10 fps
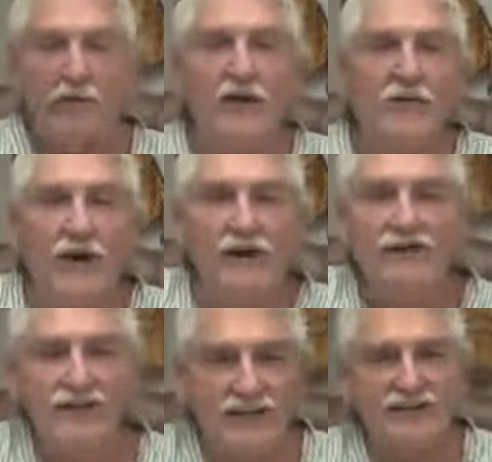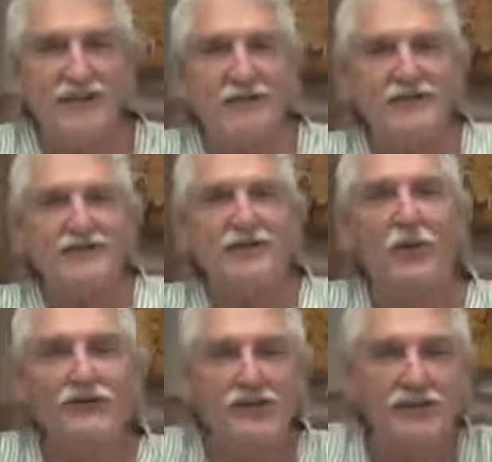So anyway, let's get to some of these
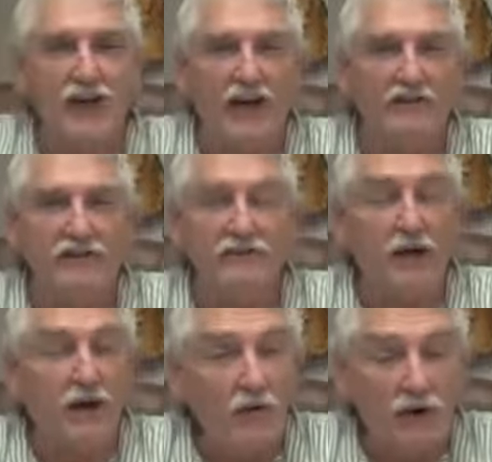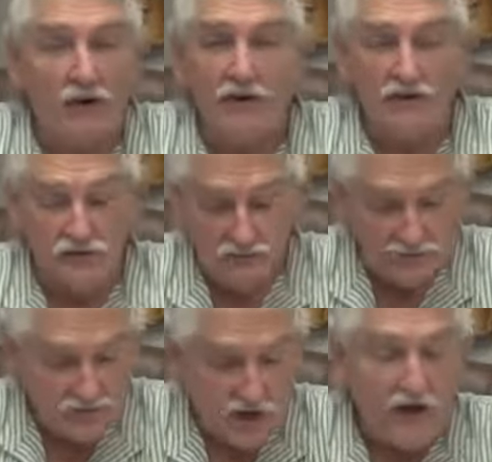questions and answers. But I want to
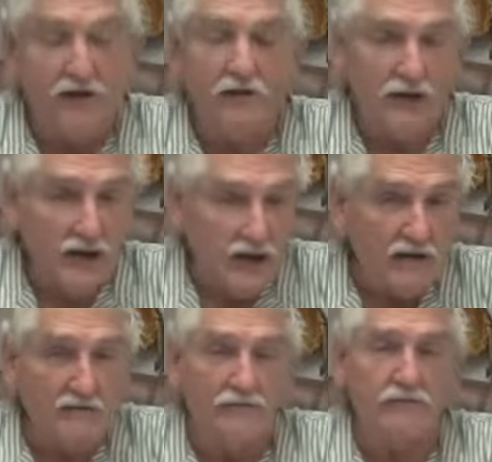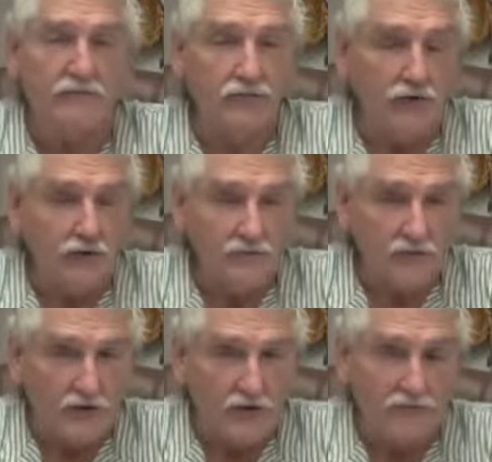thank you again for
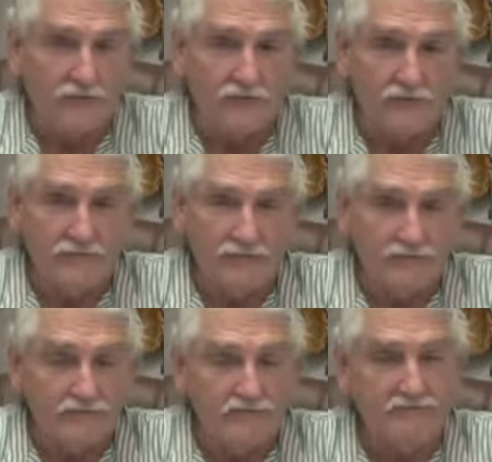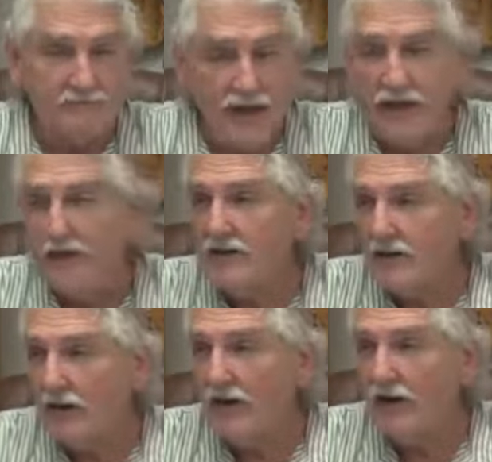for
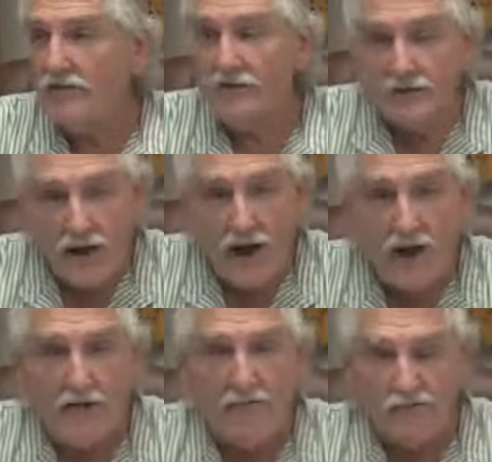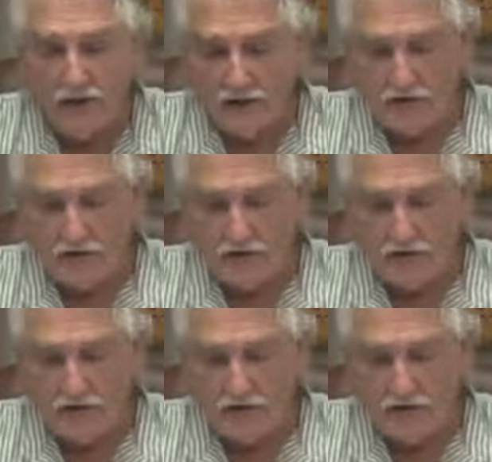taking the time